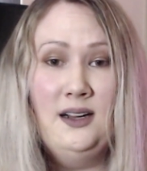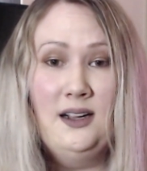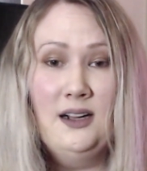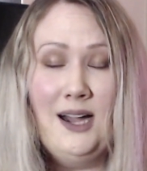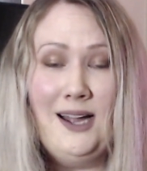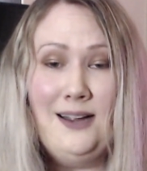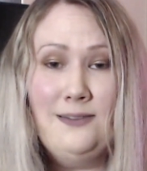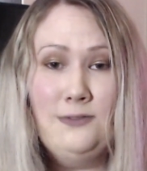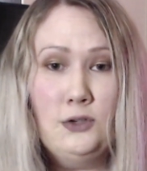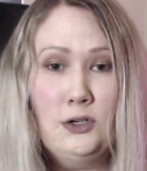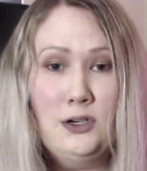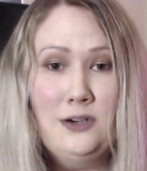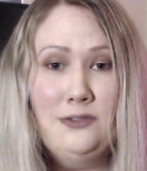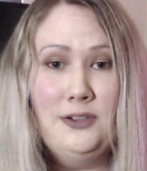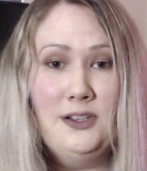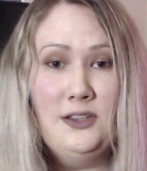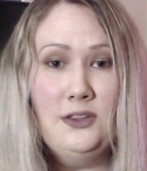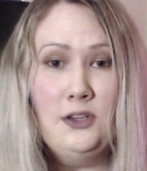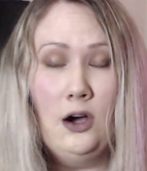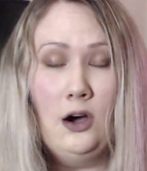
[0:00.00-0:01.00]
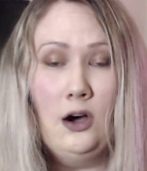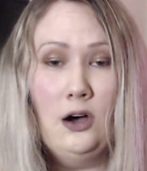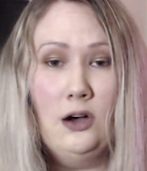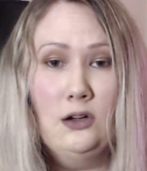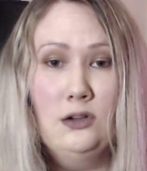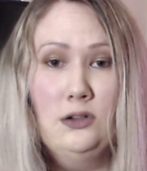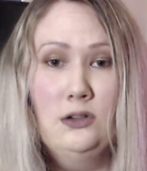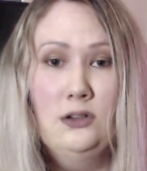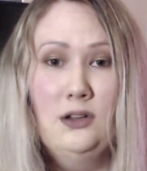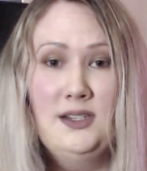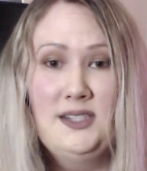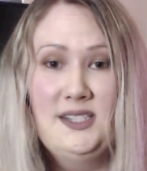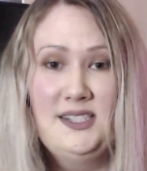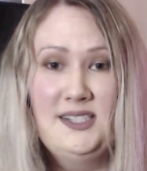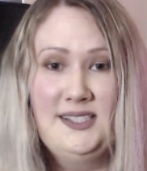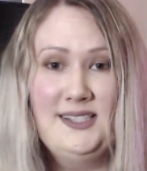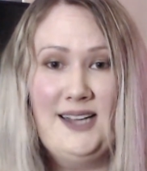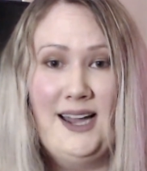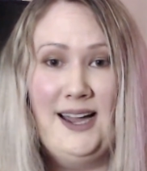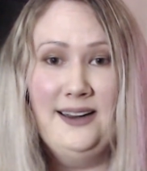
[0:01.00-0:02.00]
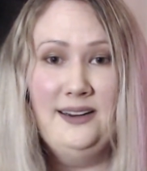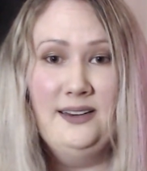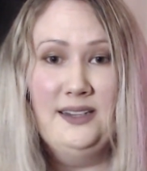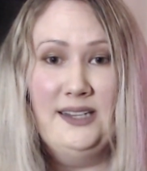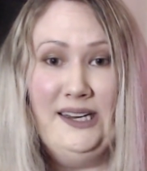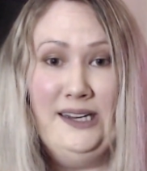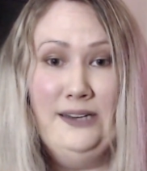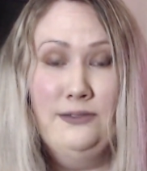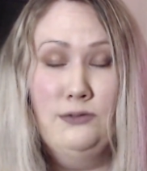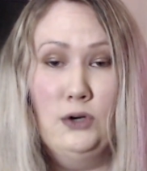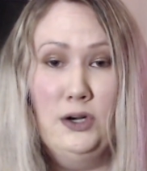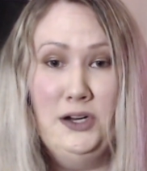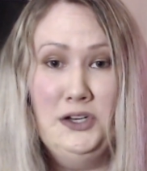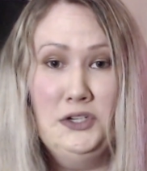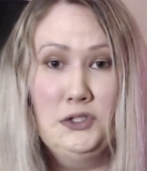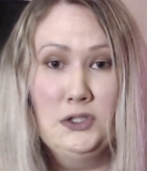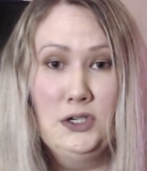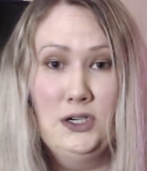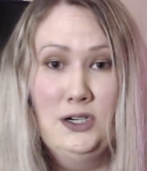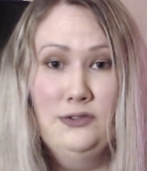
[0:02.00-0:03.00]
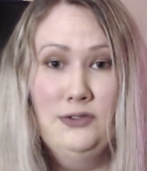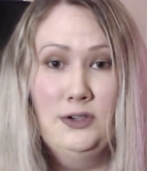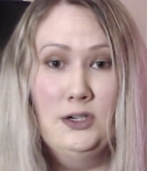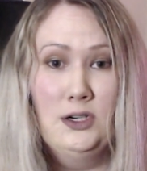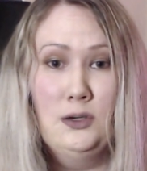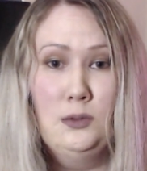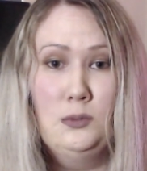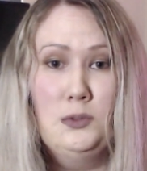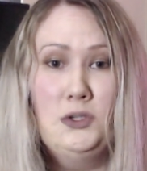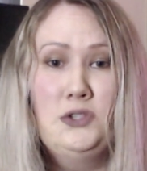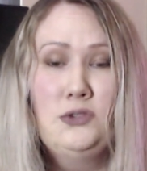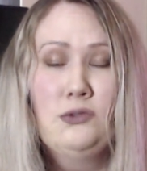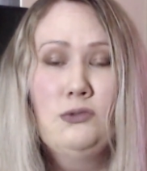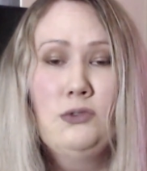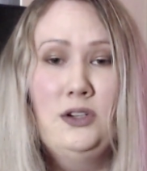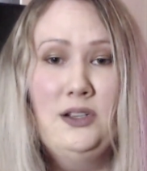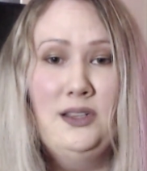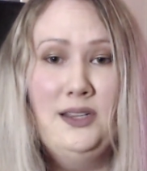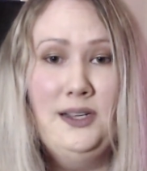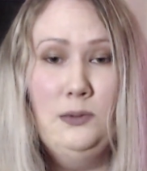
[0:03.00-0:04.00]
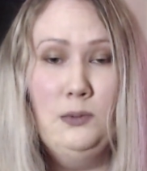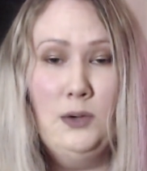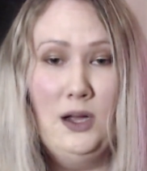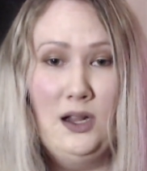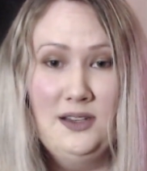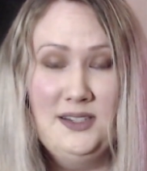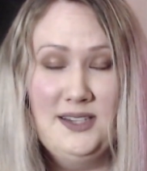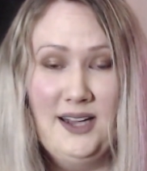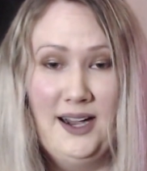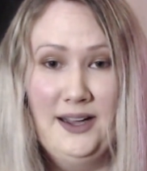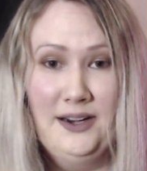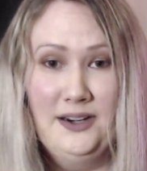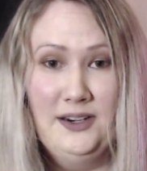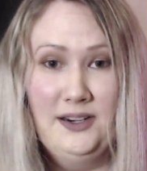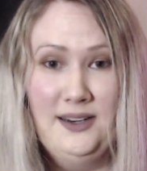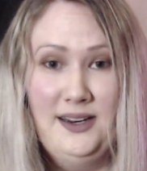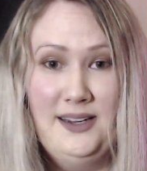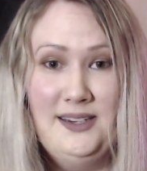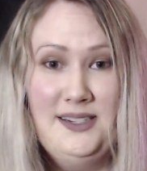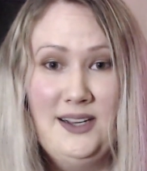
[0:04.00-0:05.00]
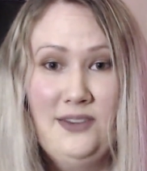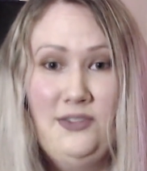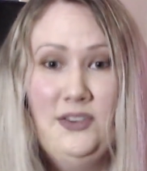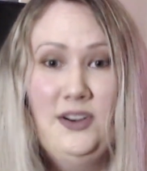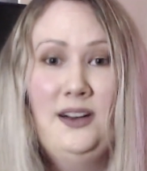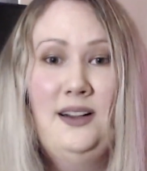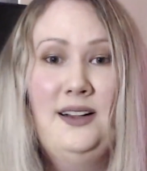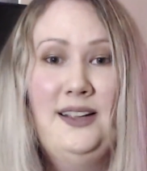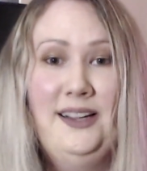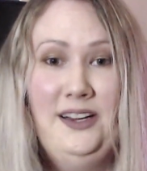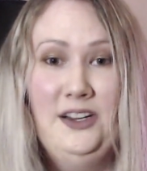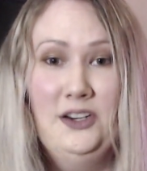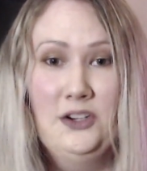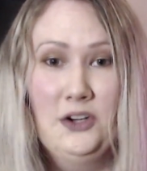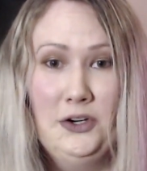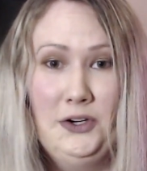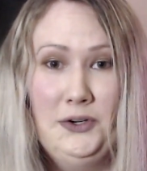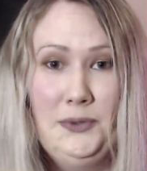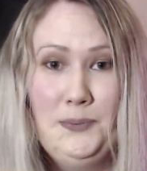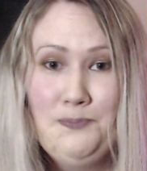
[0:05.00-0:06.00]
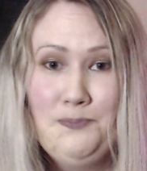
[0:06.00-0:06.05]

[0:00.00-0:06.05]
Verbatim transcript: I thought that the whole Stan Lee voiceover was really well done. It definitely, you know,